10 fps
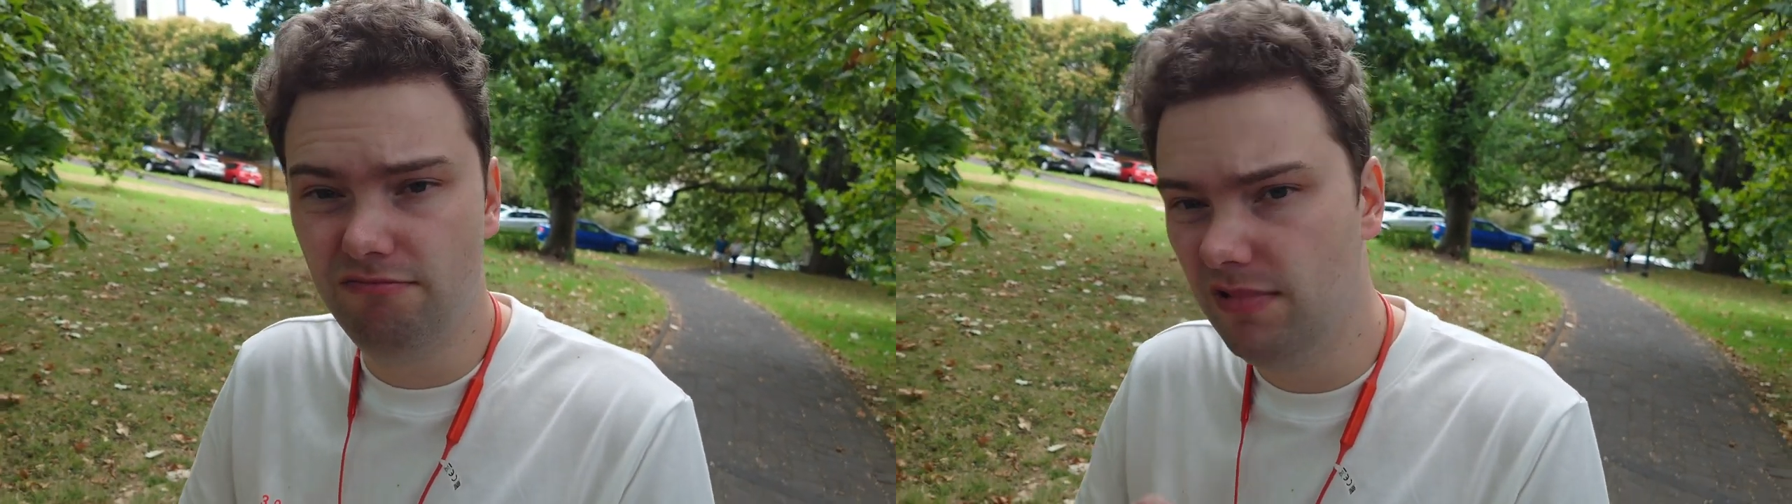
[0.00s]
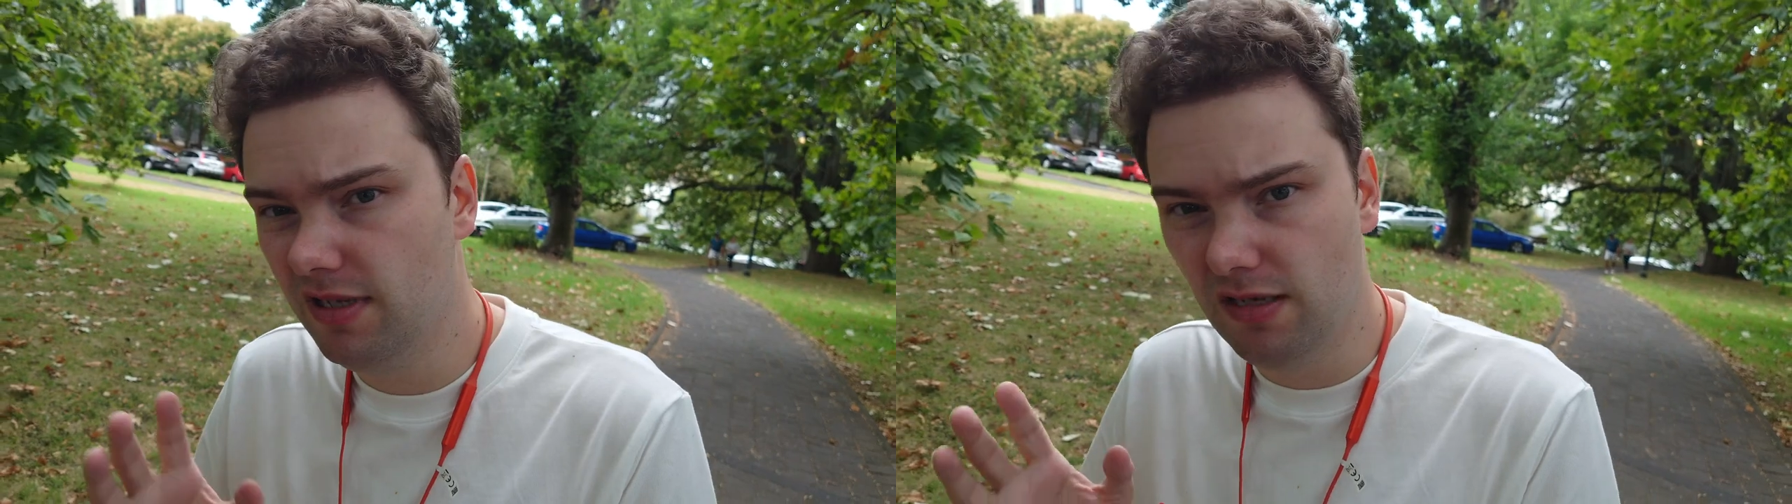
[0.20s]

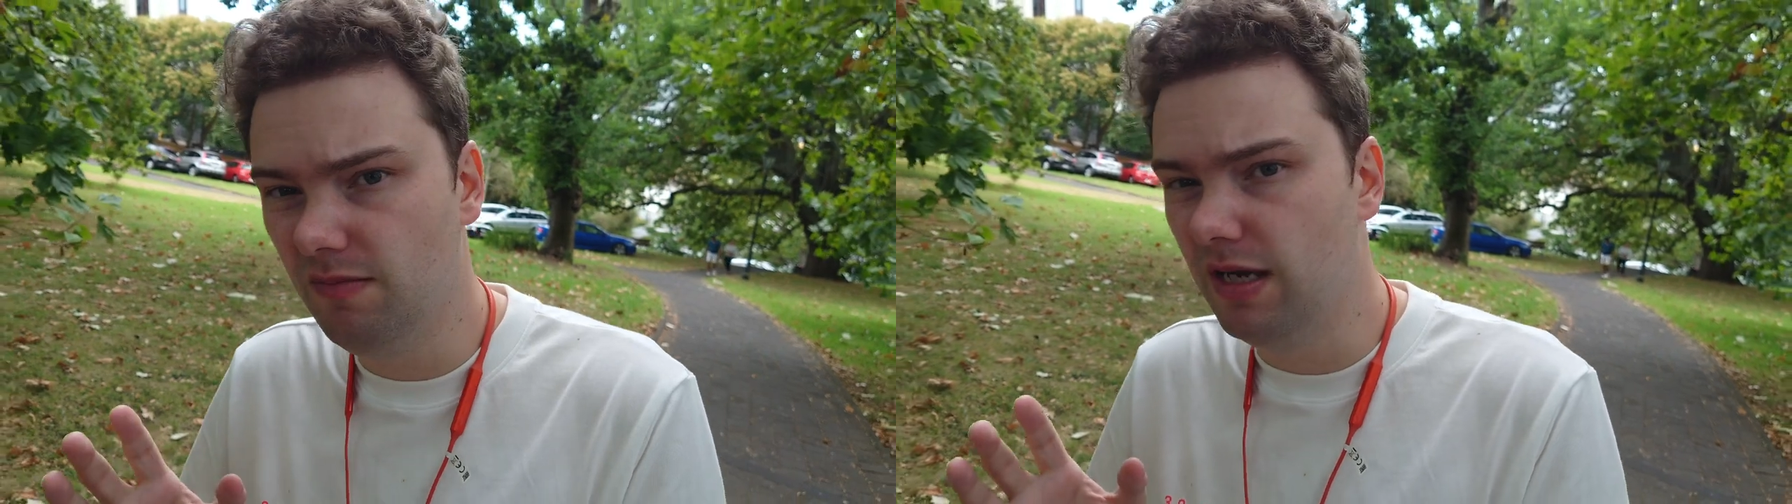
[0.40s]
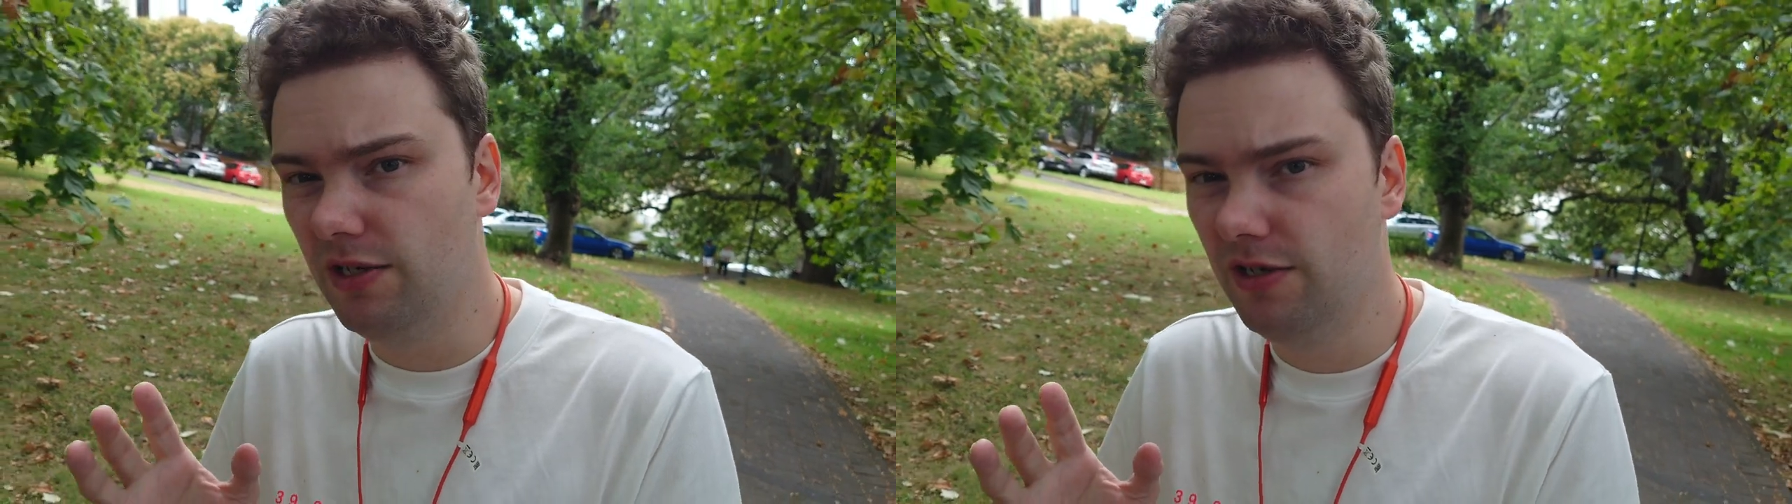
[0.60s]
not
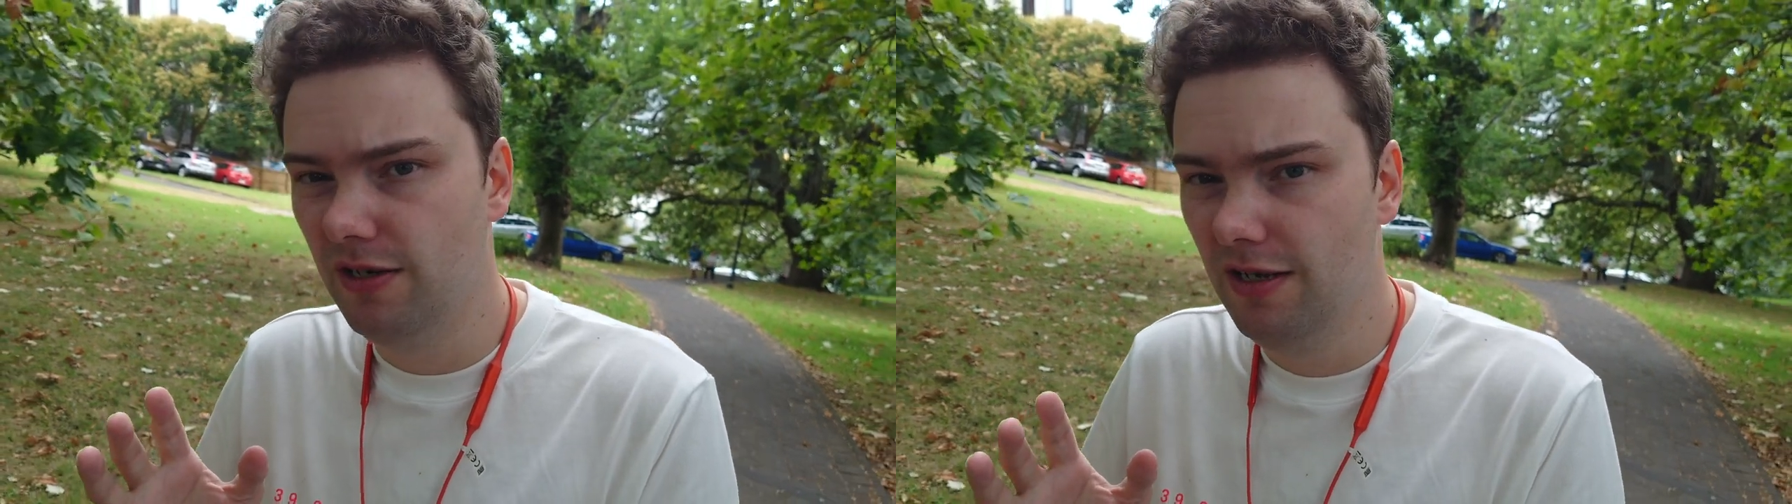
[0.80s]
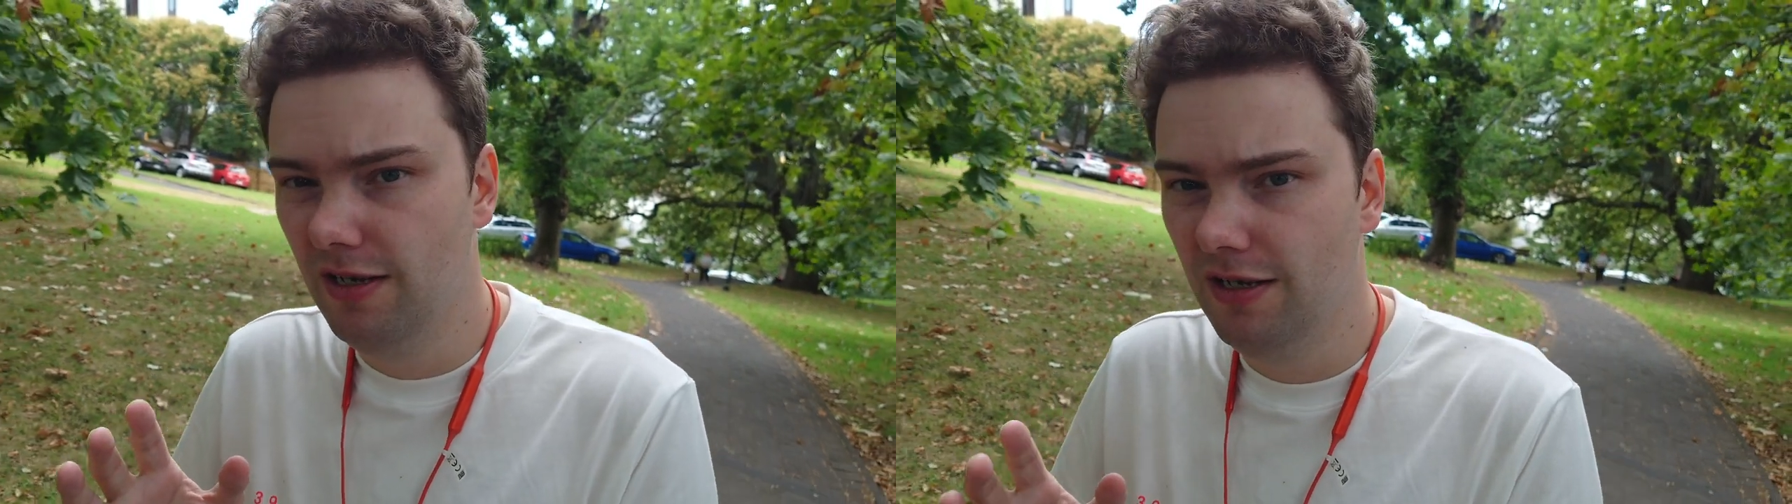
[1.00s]
so much
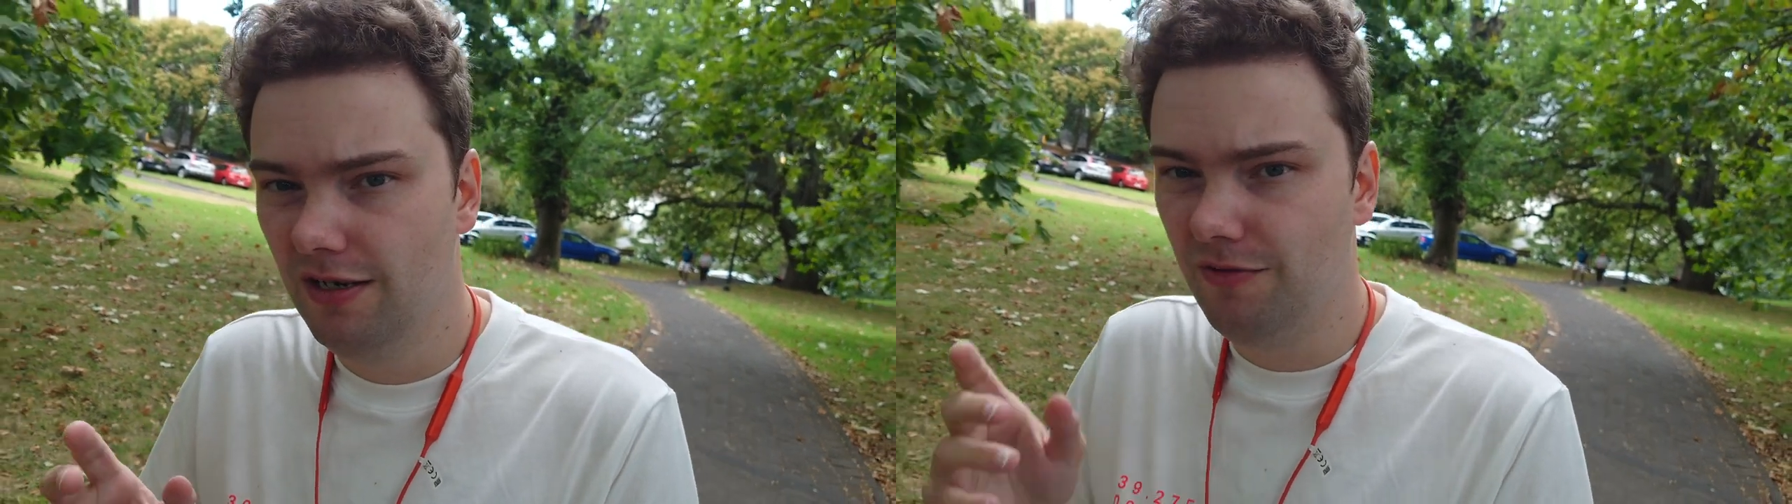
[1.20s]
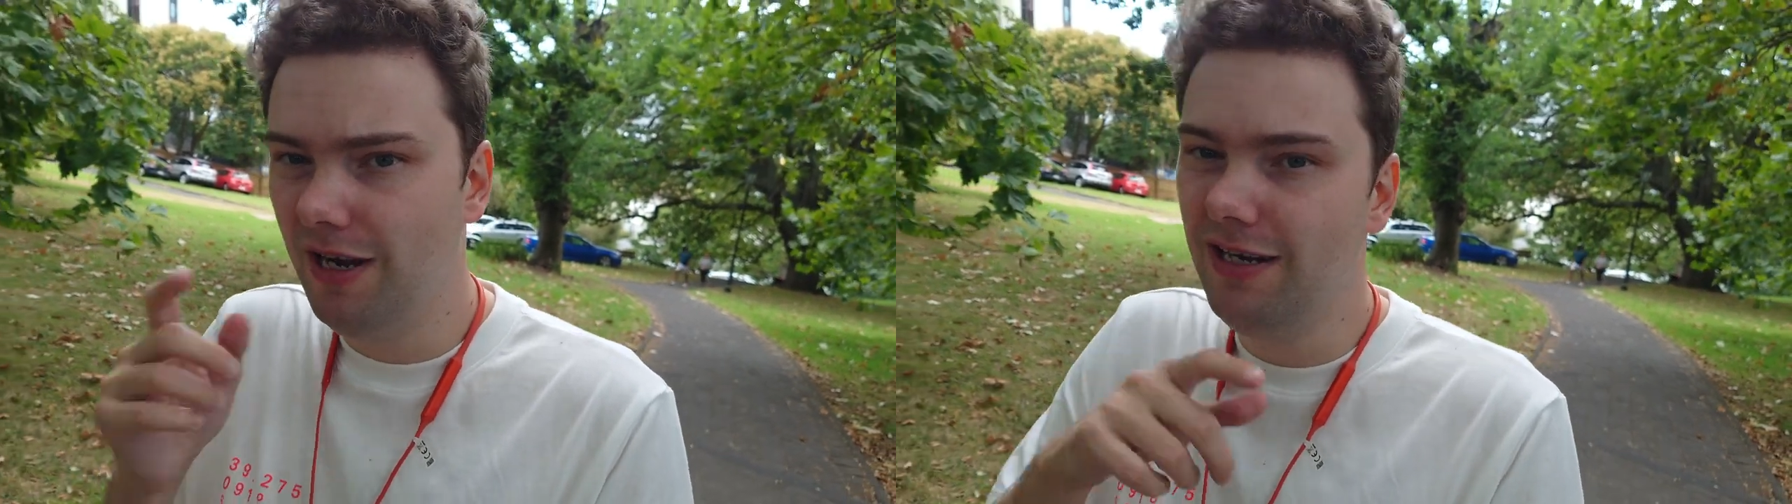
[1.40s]

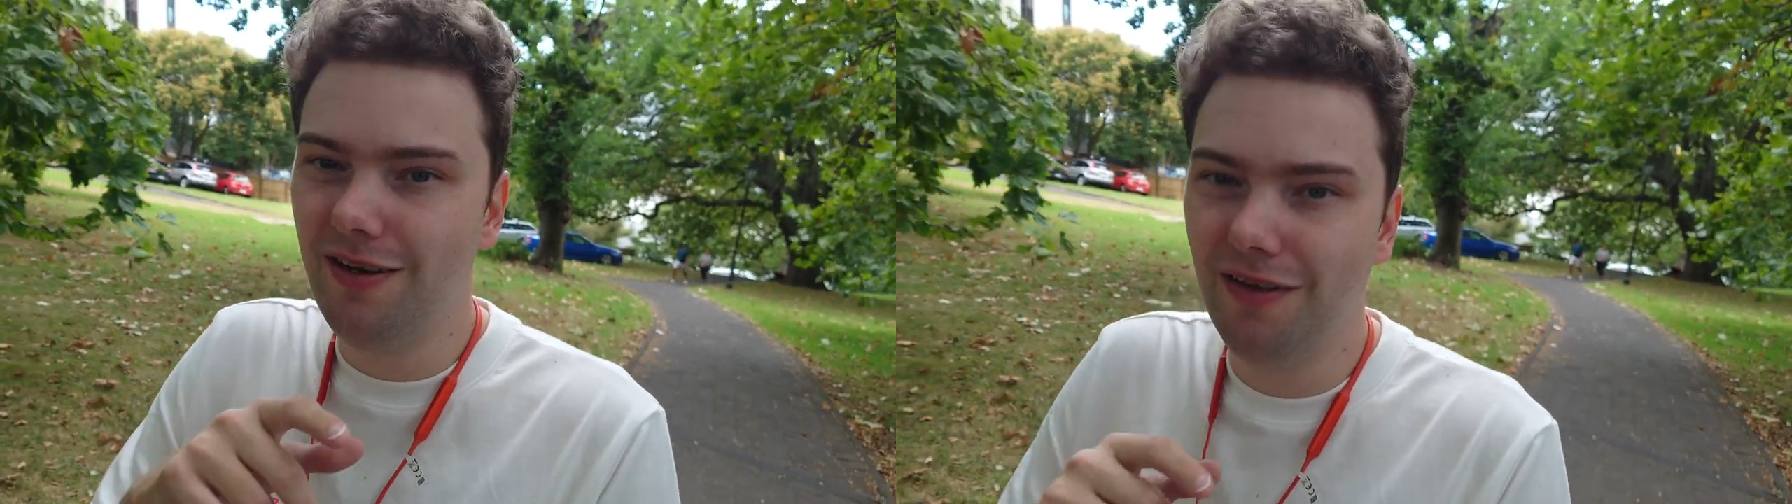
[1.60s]
write it